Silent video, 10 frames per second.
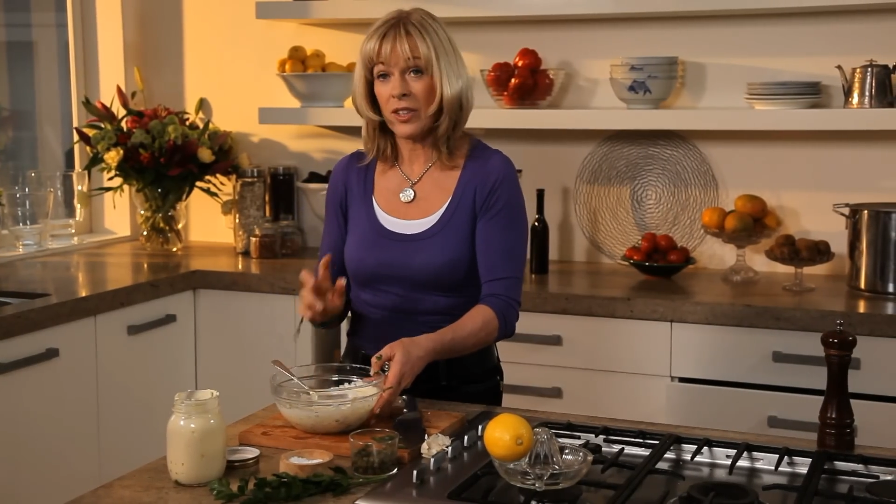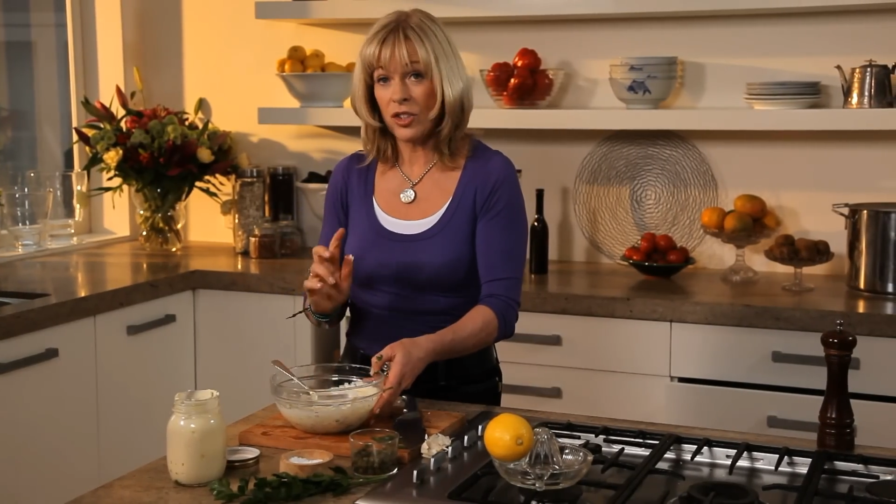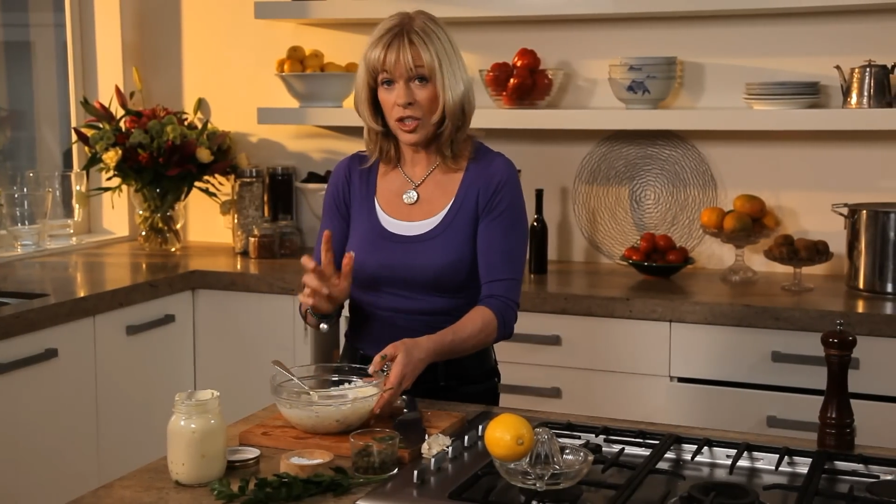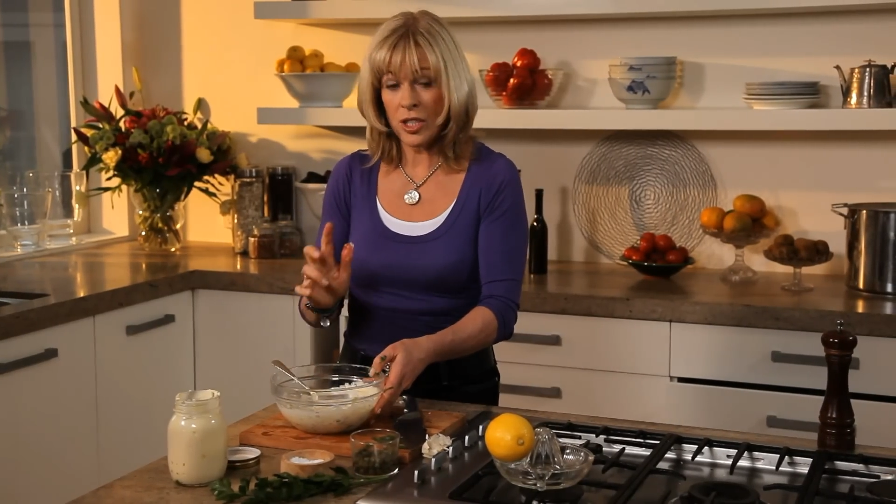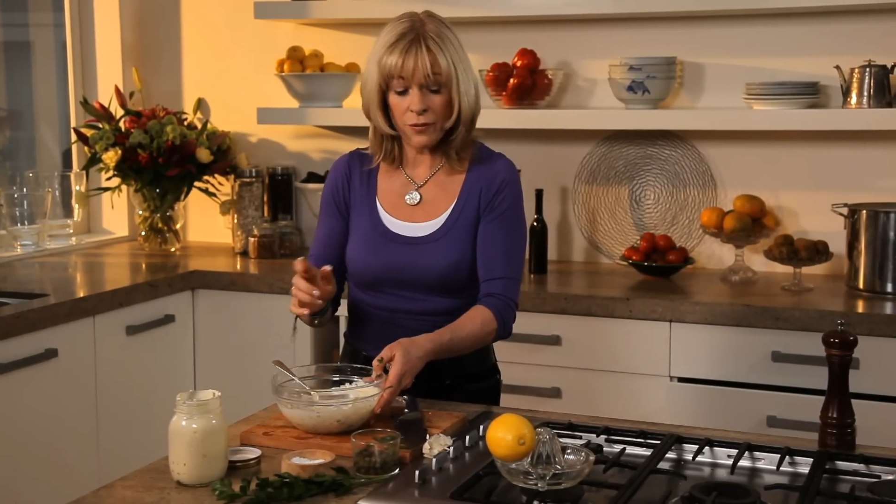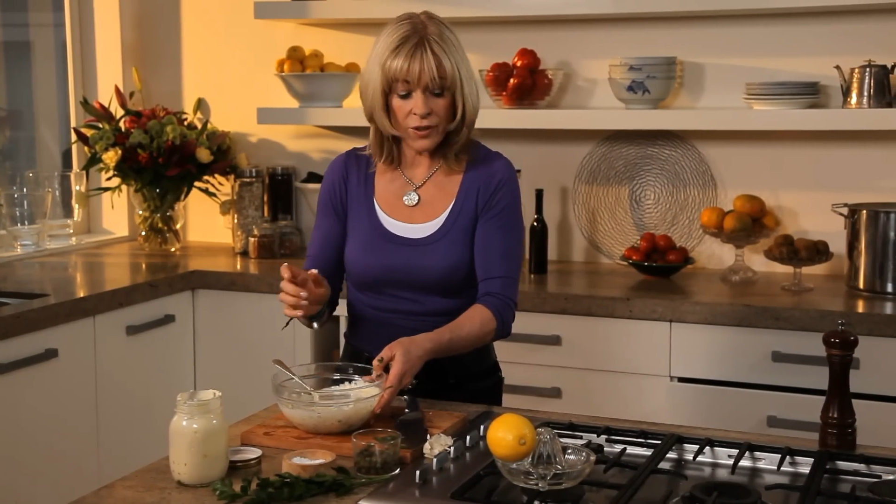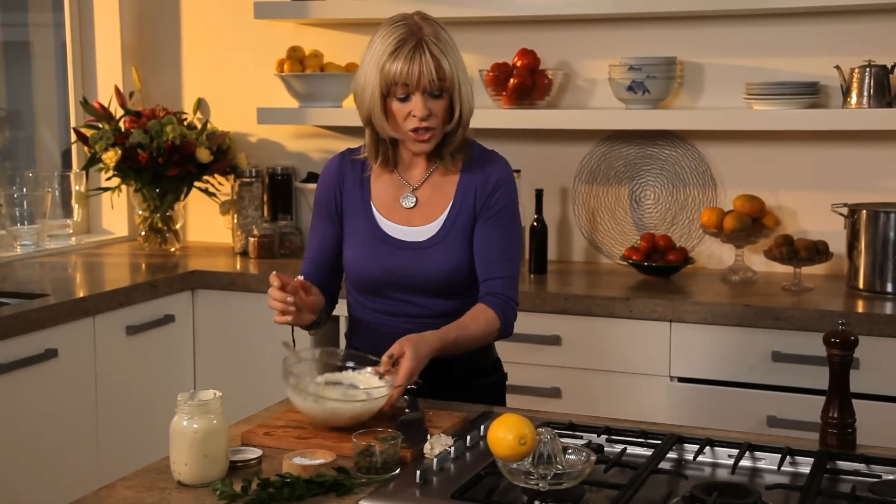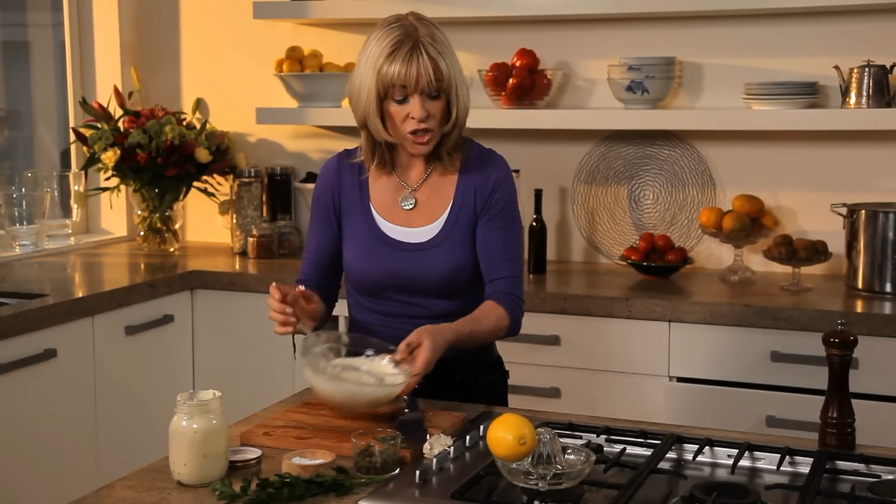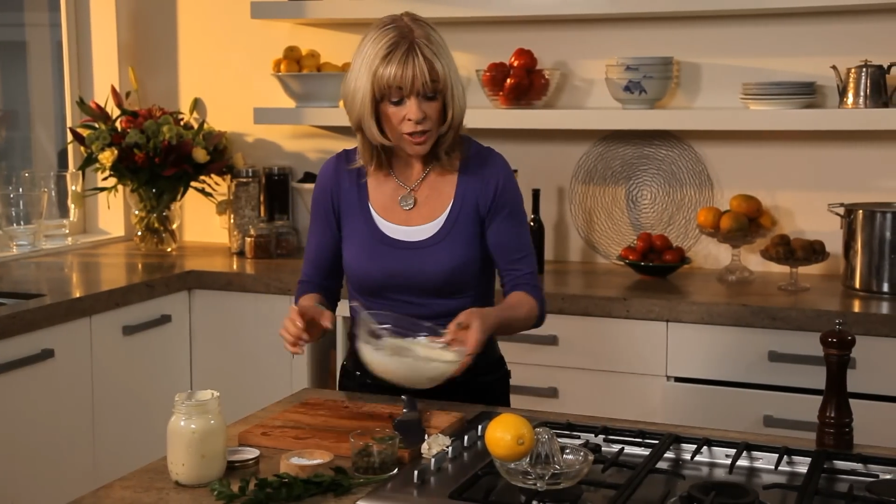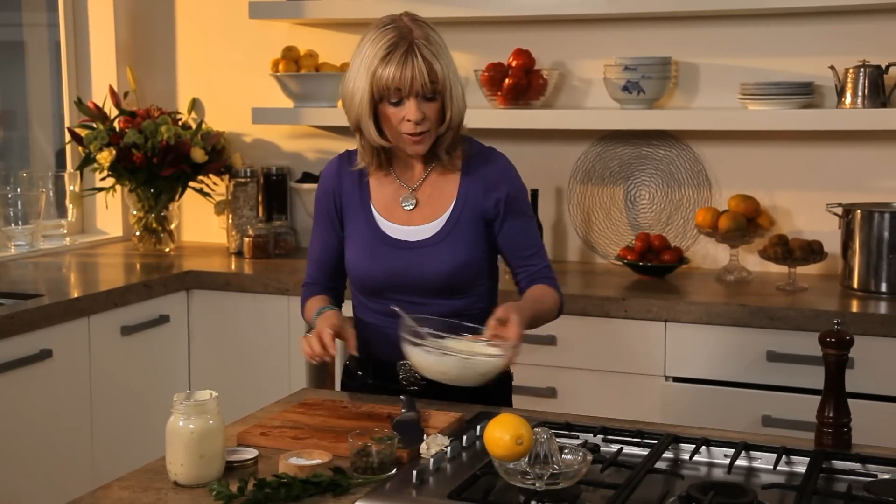Just to
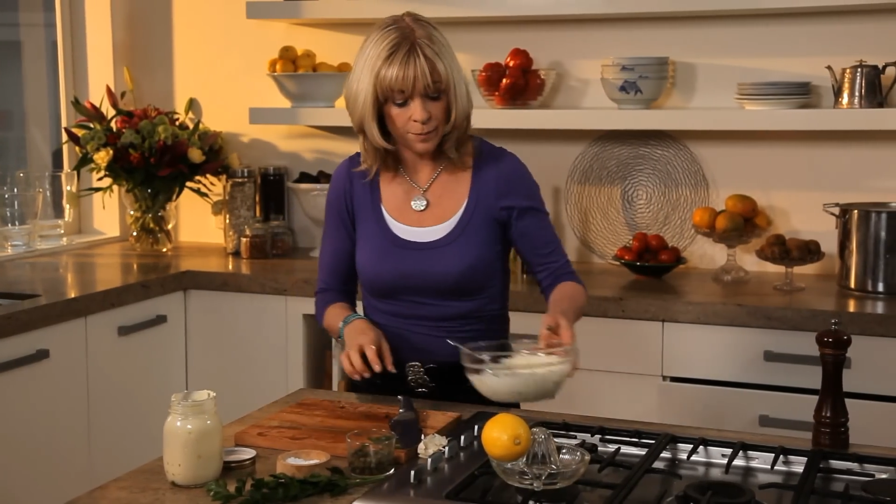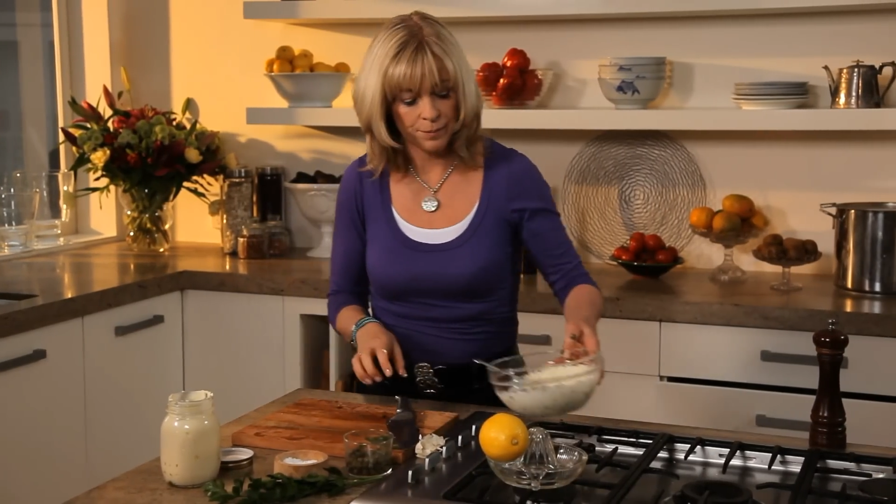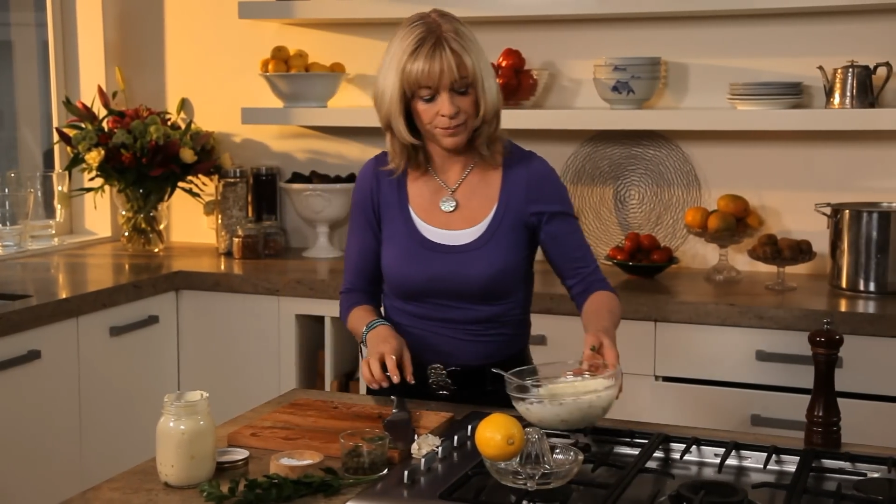finish it,